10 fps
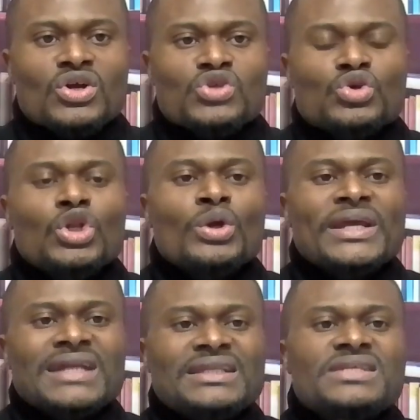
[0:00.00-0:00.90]
So
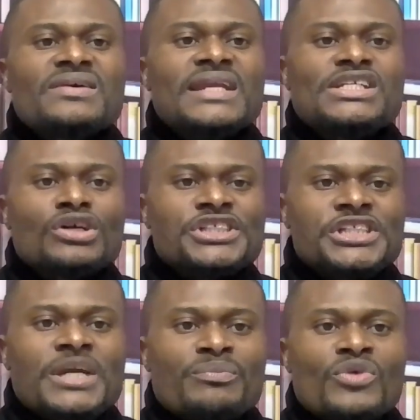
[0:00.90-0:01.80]
looking at this
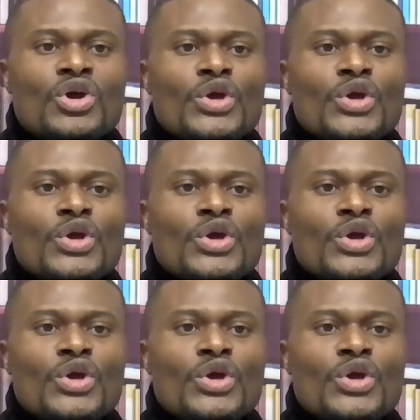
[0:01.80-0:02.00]
relationship,